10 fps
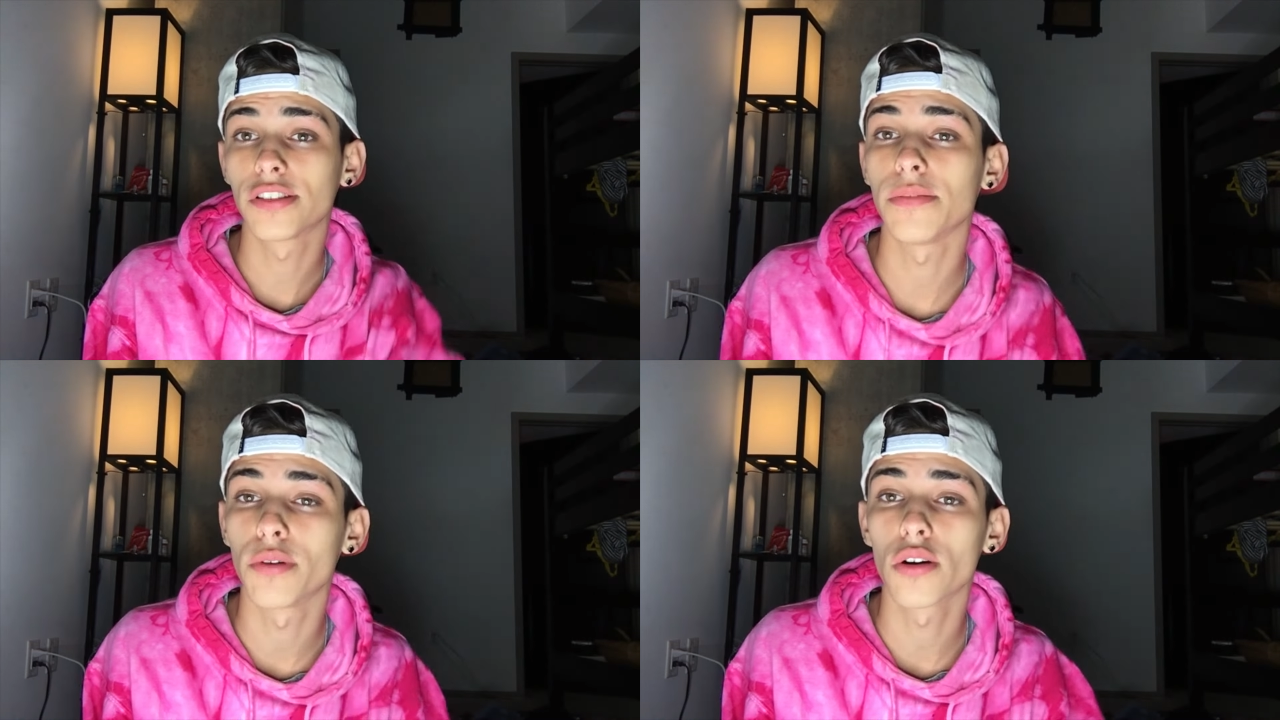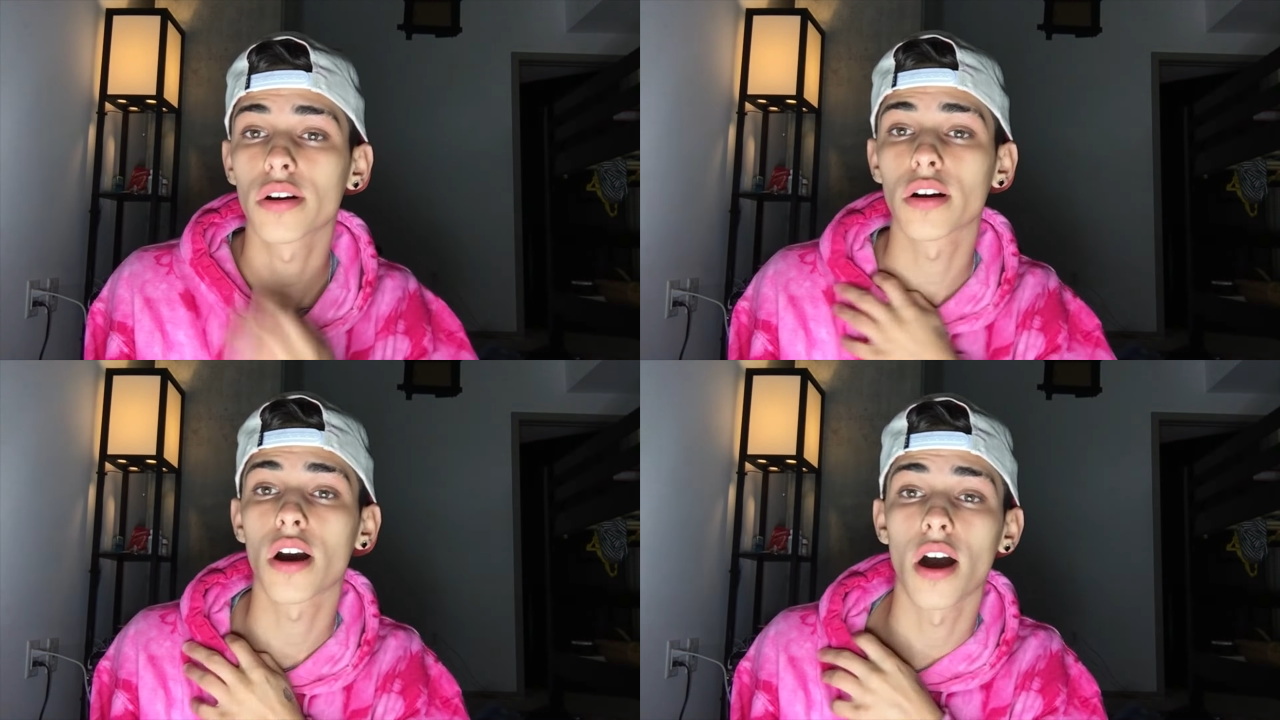she broke
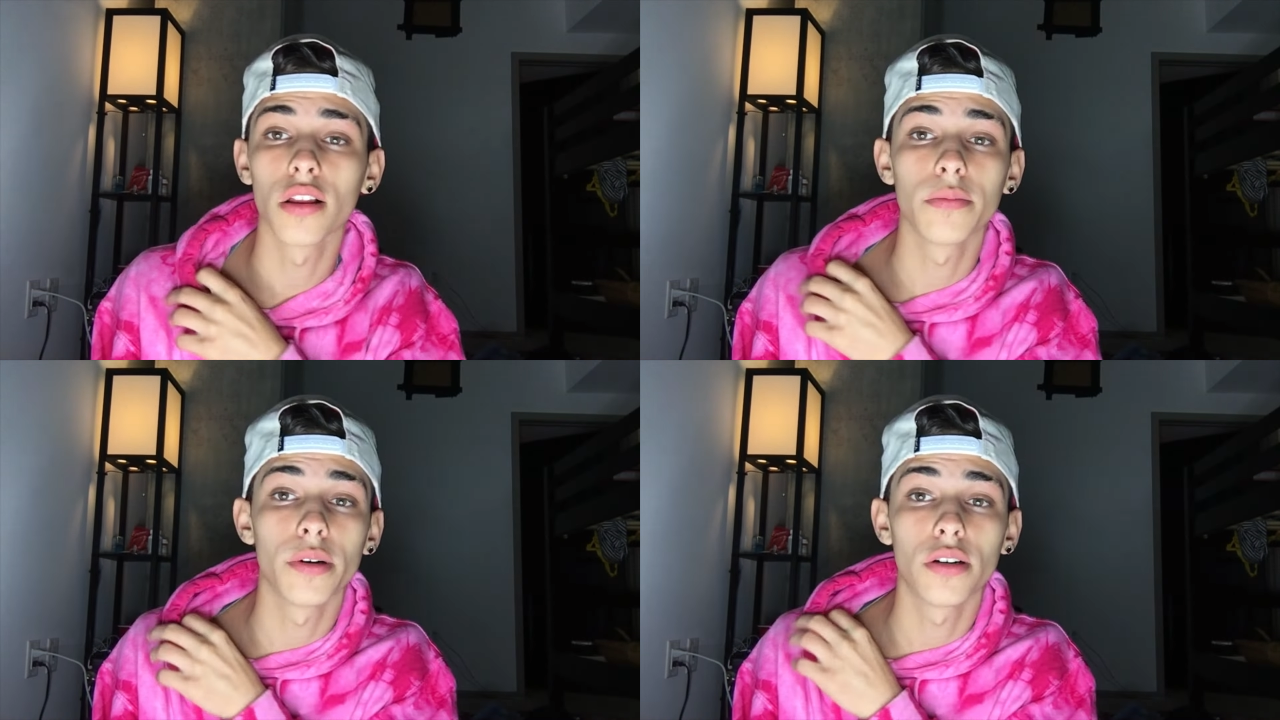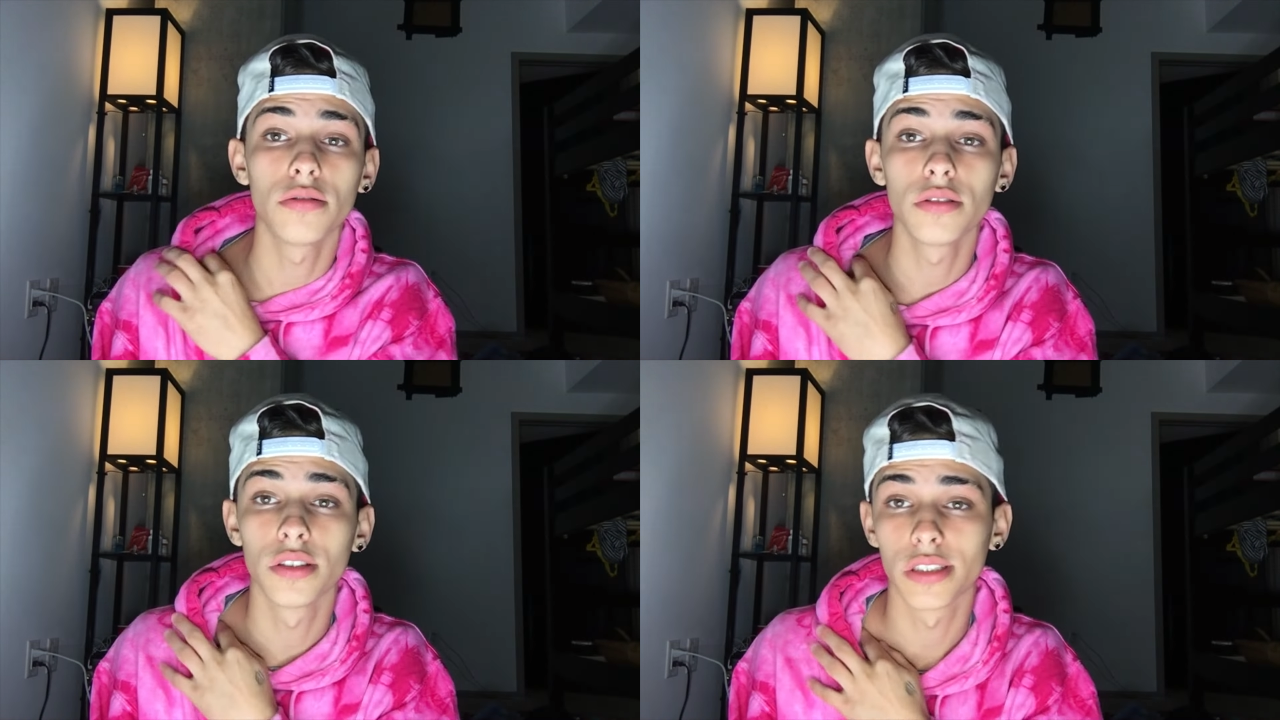her
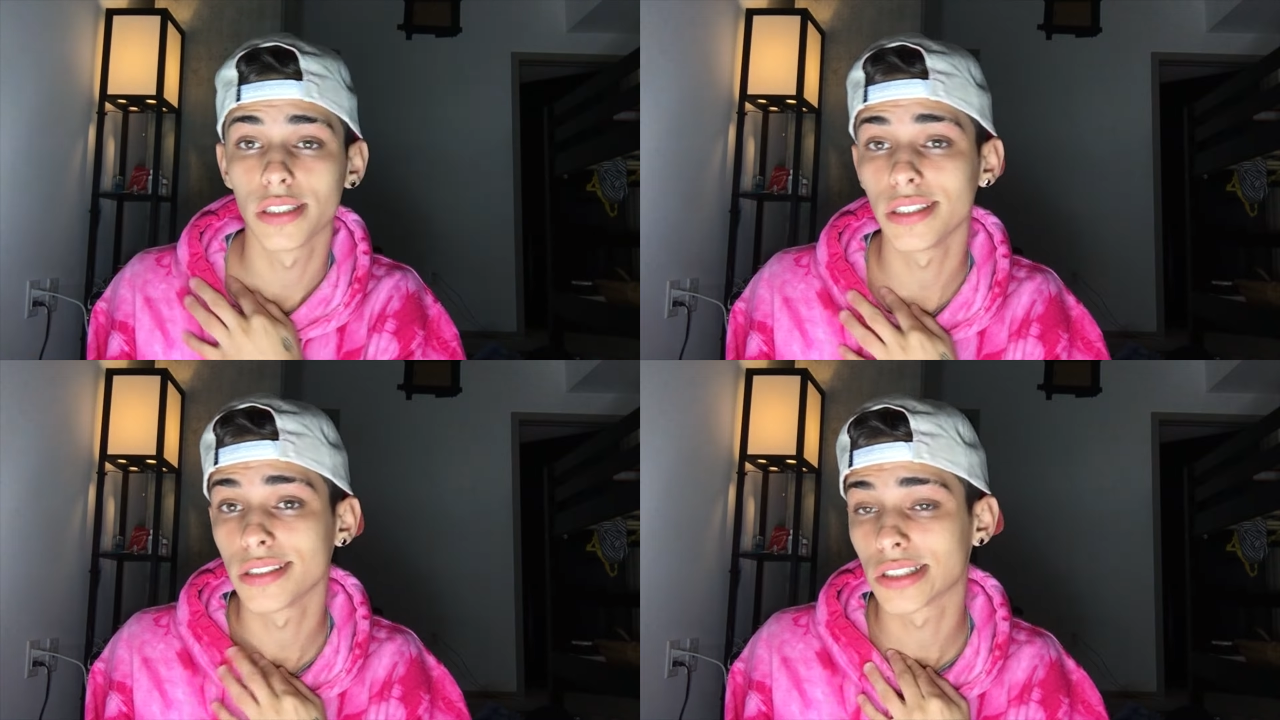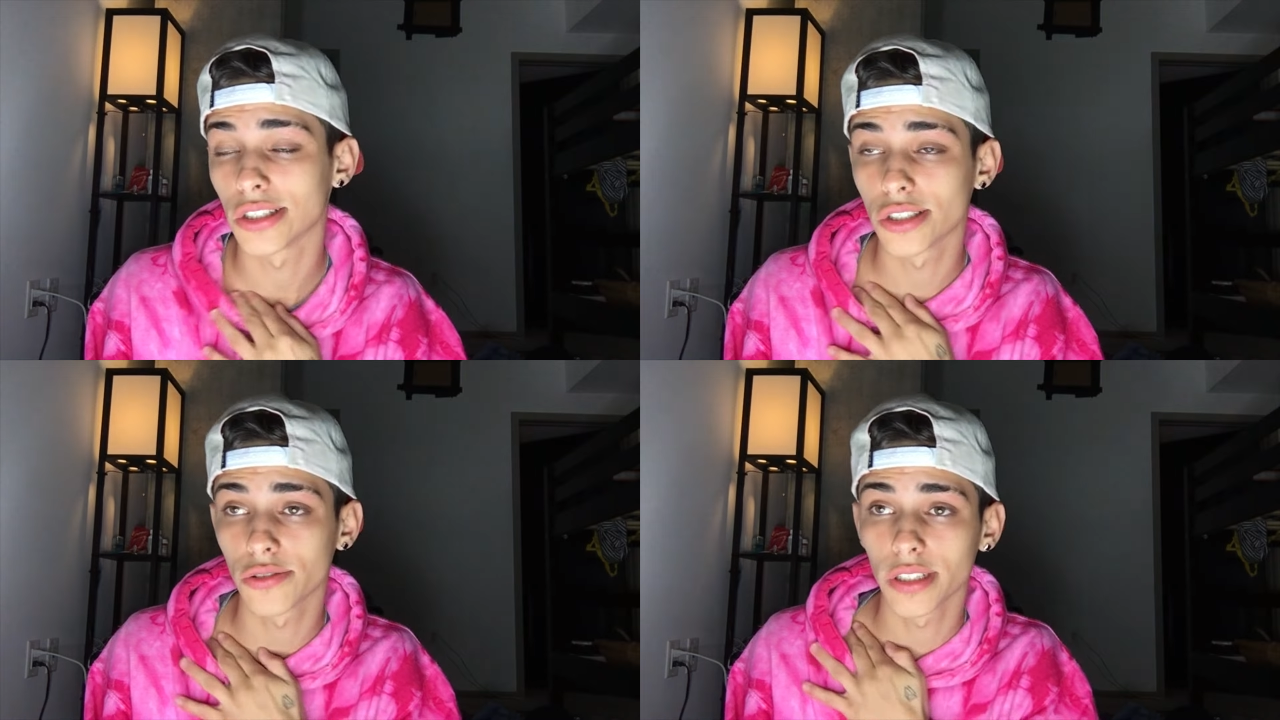collarbone. She needs
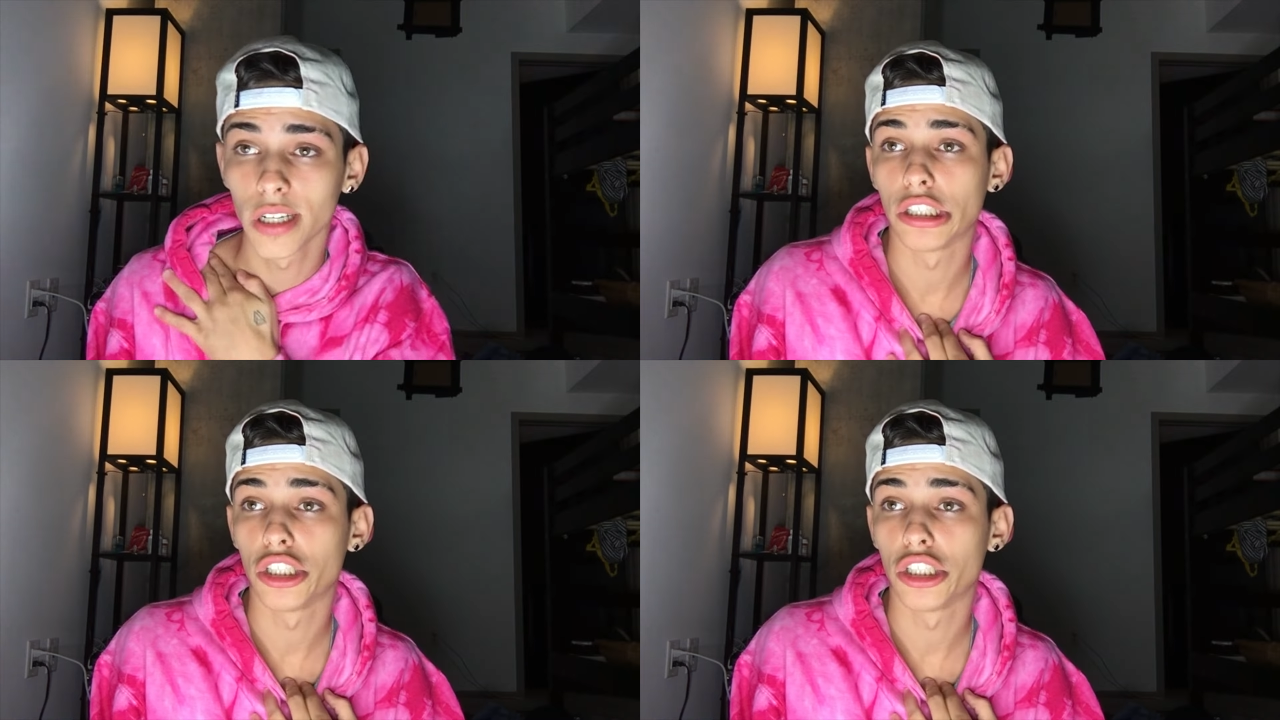surgery.